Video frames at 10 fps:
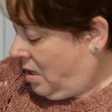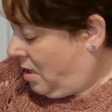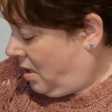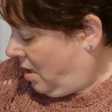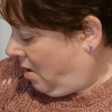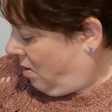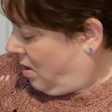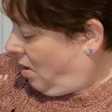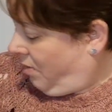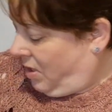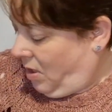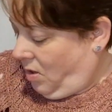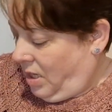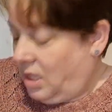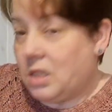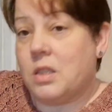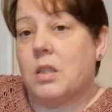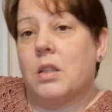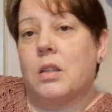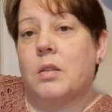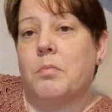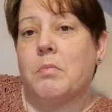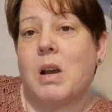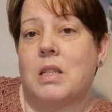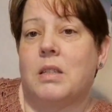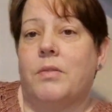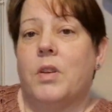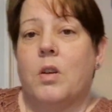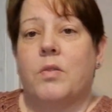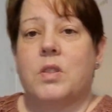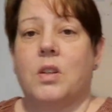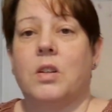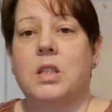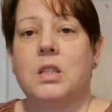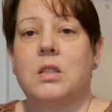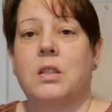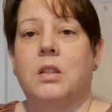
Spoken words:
you know, it's oversized, massively oversized,